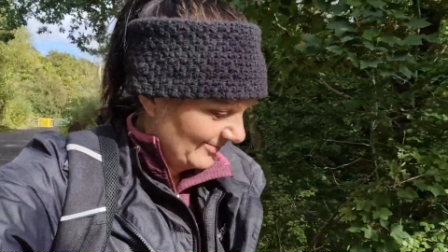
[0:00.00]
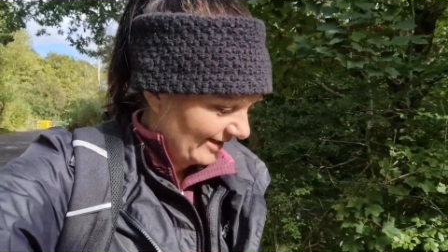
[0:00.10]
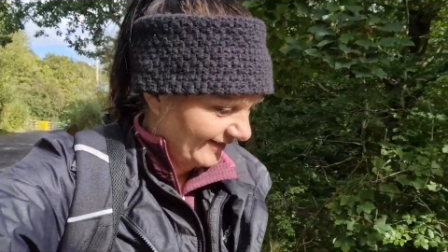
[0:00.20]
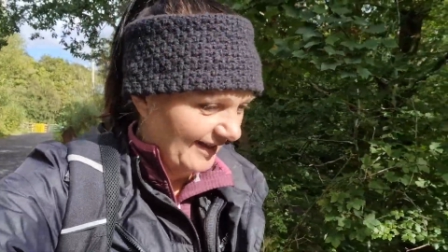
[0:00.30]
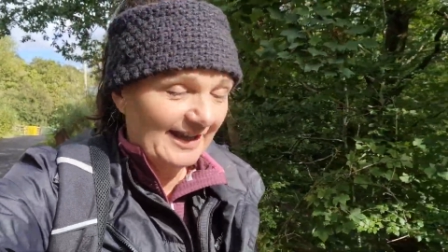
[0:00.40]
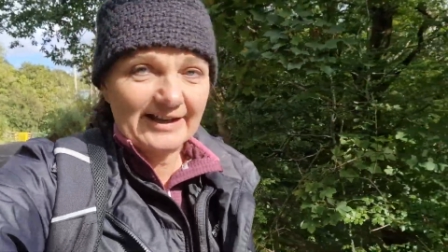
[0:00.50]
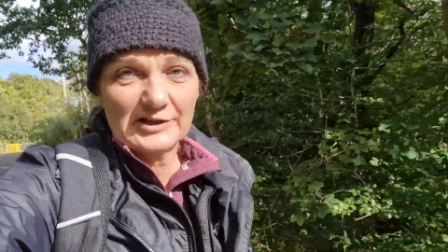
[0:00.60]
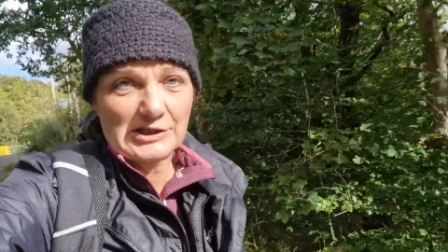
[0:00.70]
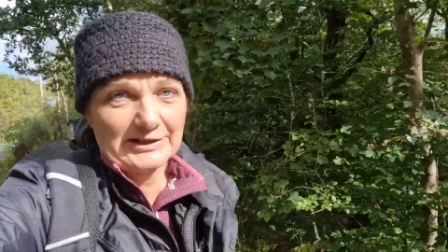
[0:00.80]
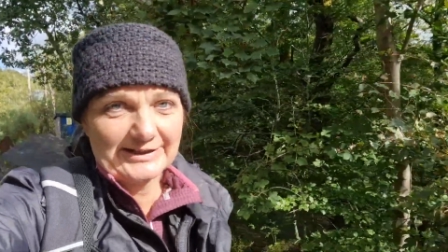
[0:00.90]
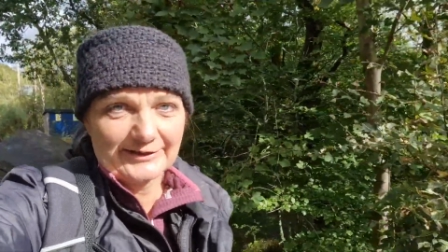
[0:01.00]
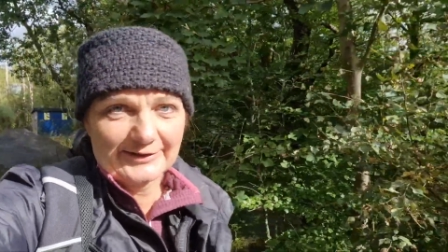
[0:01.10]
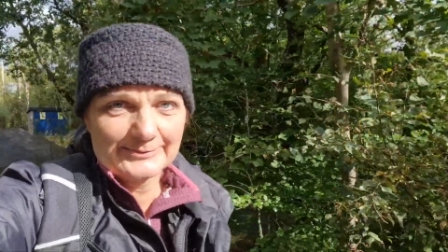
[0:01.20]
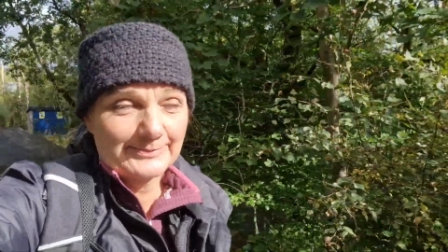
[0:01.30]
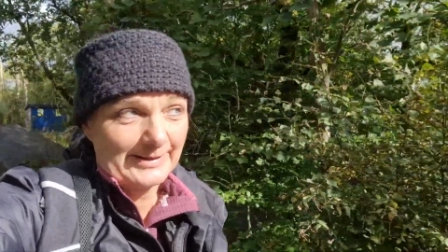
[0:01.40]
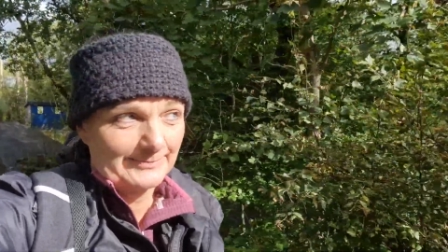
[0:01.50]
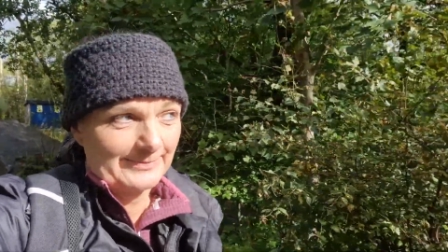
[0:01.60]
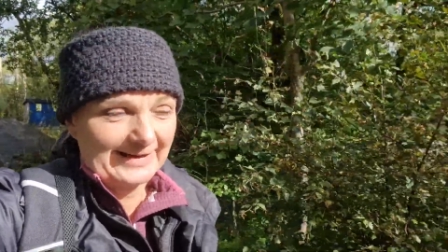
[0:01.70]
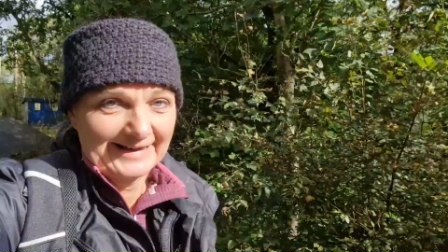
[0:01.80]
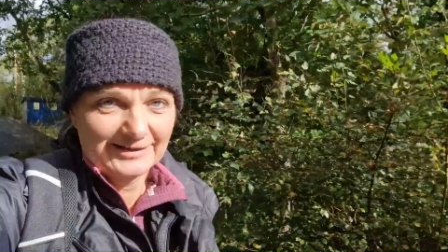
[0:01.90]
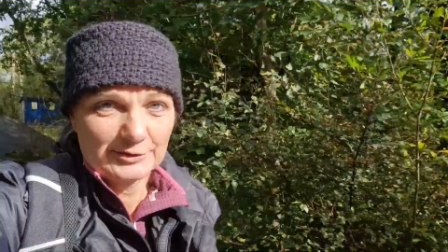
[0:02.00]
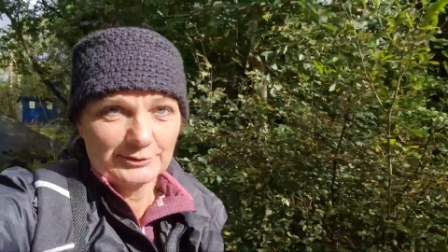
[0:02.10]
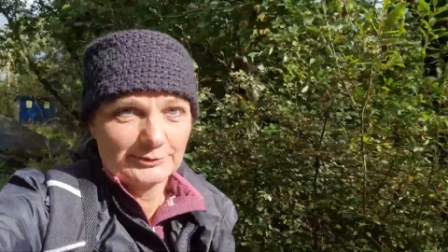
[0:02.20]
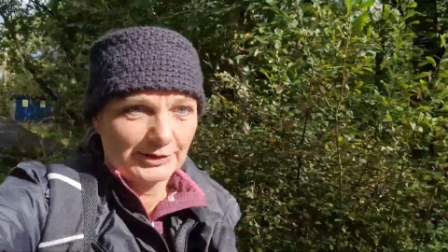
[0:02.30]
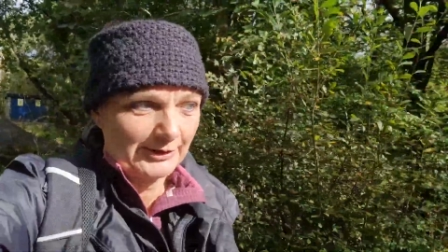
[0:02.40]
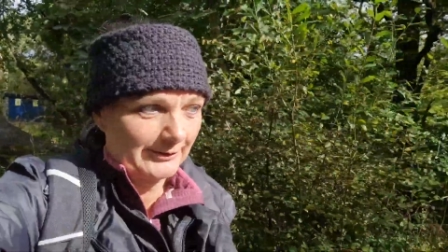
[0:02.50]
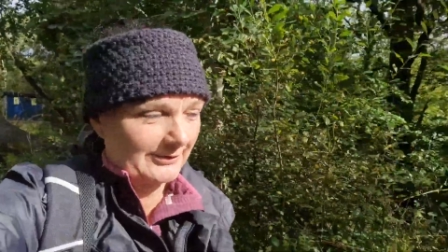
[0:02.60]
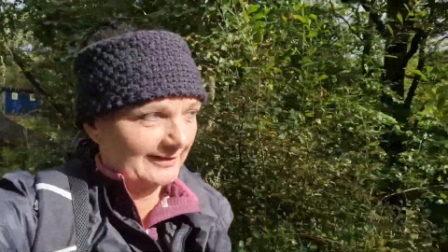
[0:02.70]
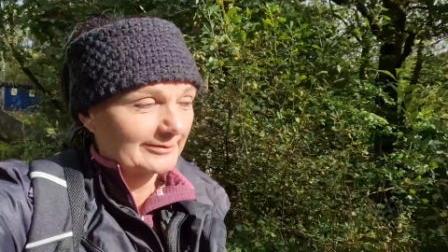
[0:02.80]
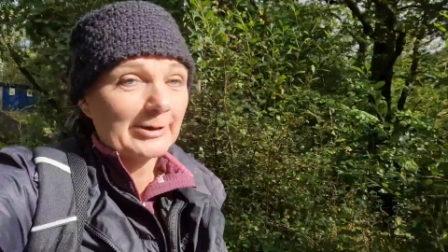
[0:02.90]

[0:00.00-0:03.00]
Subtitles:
because I actually got bit by 2 dogs.